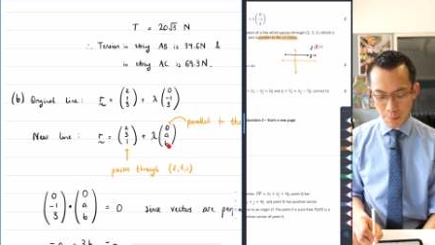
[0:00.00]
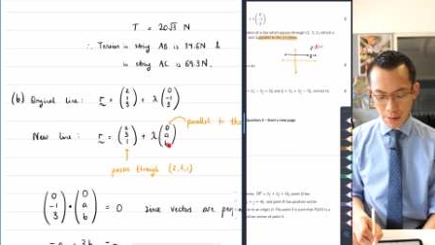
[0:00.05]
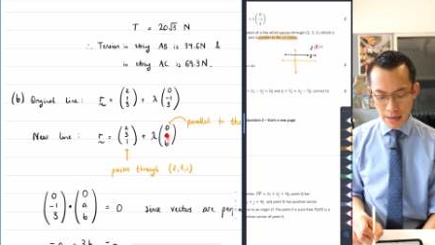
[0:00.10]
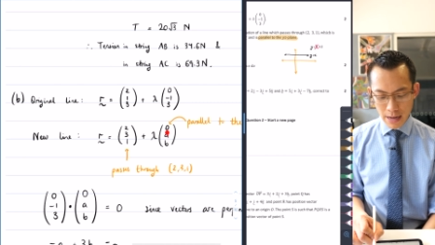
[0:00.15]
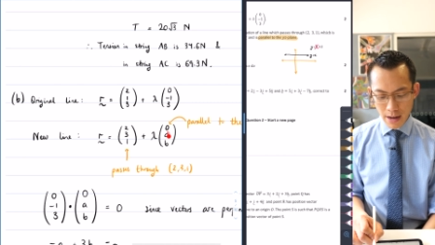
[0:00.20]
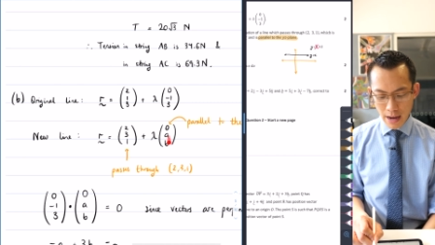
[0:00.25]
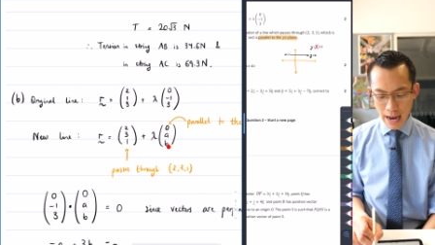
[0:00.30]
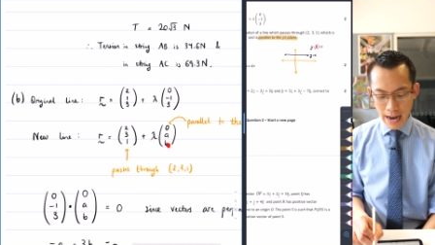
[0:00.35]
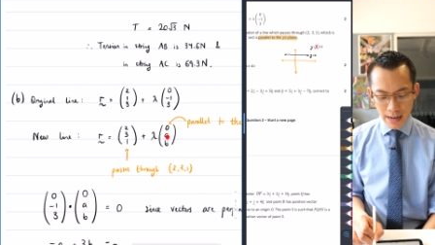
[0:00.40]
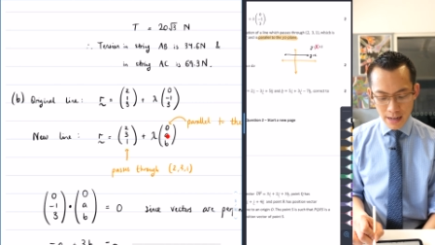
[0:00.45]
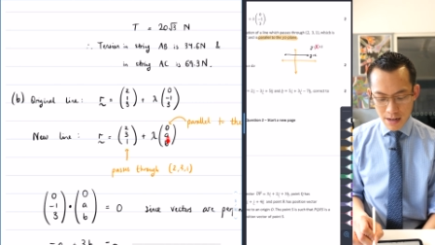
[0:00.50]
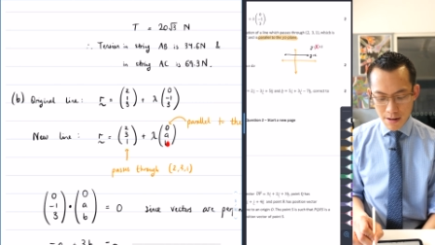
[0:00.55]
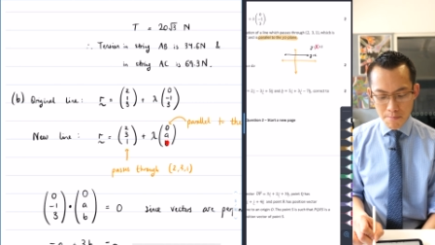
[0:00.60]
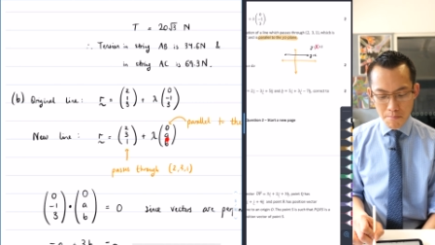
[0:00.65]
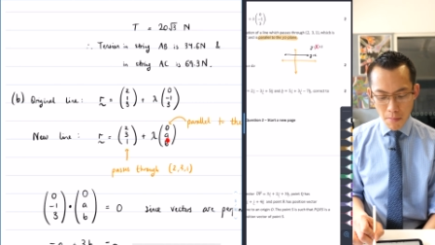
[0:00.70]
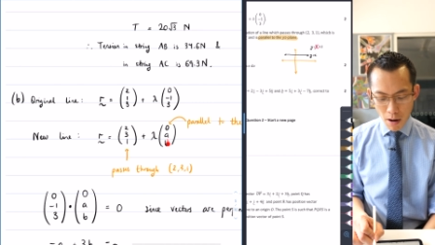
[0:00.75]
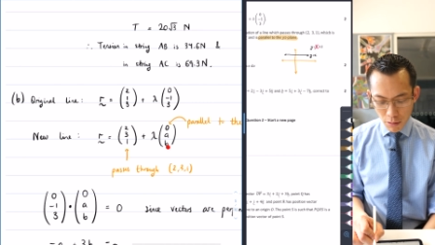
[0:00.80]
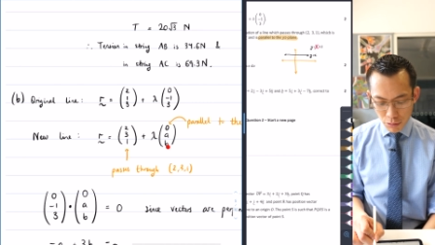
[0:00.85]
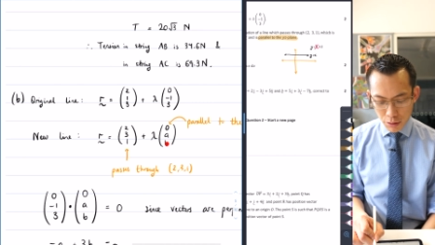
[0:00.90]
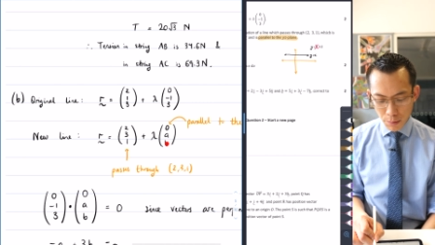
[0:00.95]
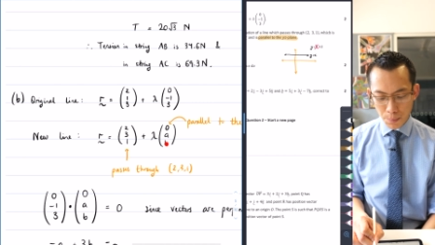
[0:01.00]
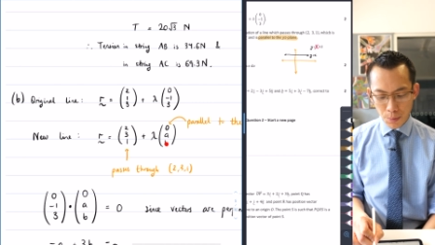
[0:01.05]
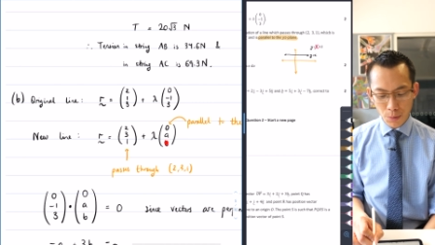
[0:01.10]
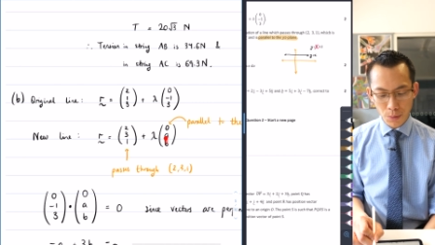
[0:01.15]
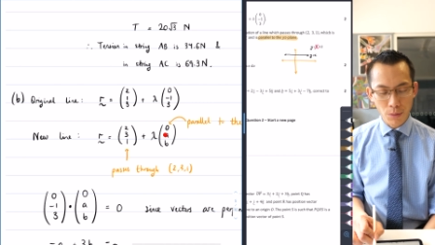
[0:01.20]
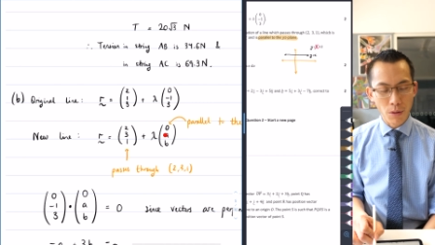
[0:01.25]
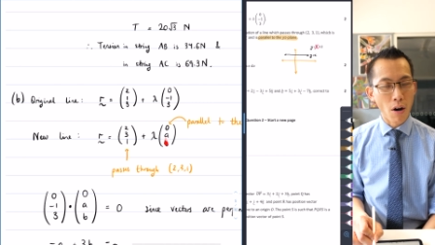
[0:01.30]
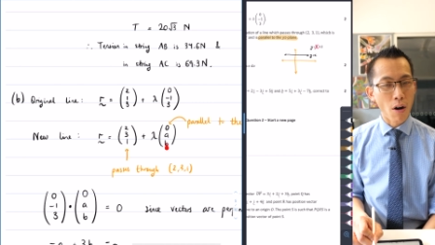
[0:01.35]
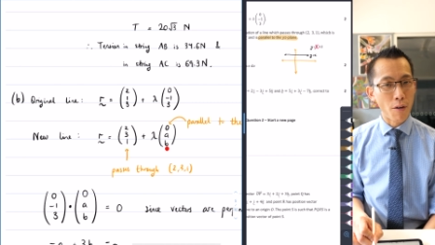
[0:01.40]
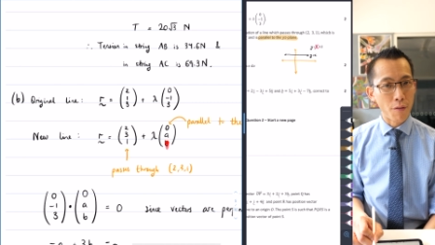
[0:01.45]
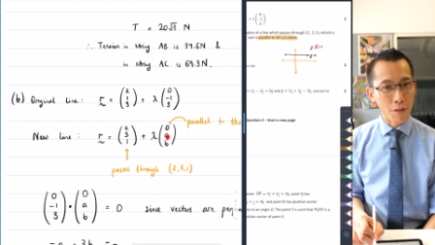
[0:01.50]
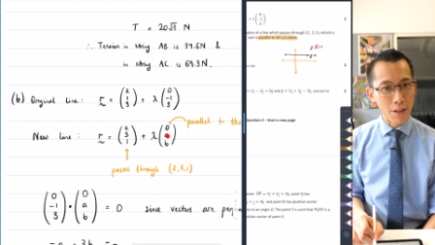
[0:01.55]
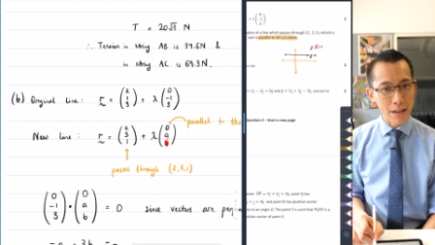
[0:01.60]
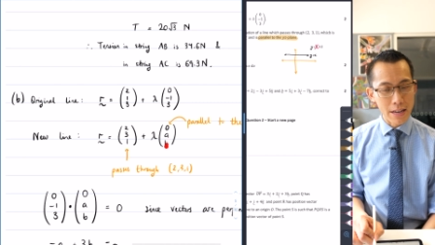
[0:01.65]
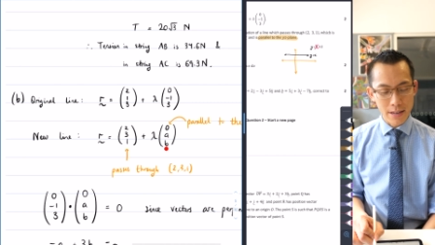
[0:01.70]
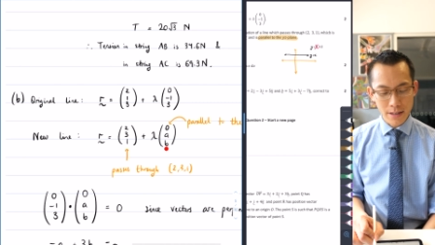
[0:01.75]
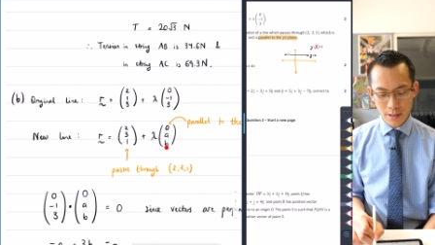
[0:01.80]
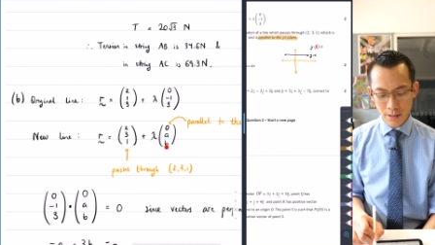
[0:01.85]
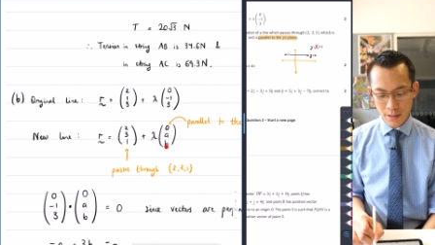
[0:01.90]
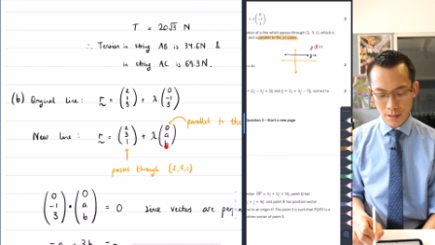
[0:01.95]
be any multiple of
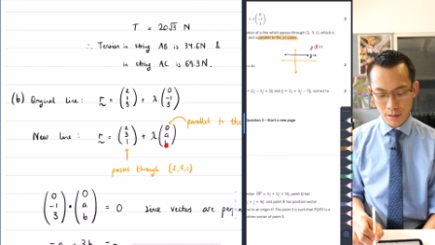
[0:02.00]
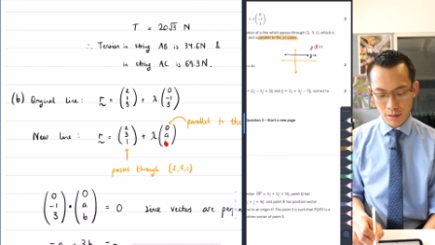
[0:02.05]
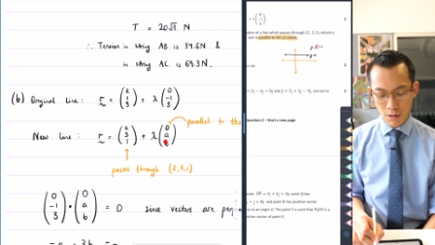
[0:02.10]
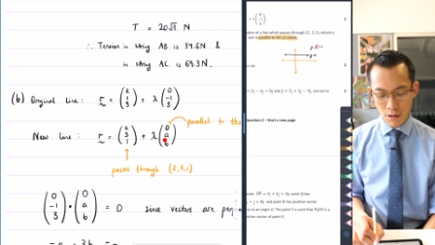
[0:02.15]
these so